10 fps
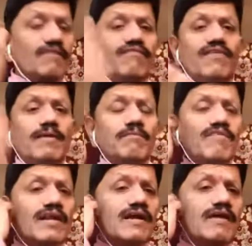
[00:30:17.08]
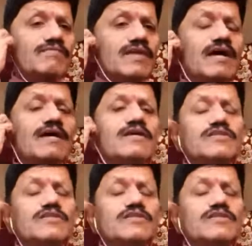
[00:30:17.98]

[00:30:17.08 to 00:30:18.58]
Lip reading: framework of the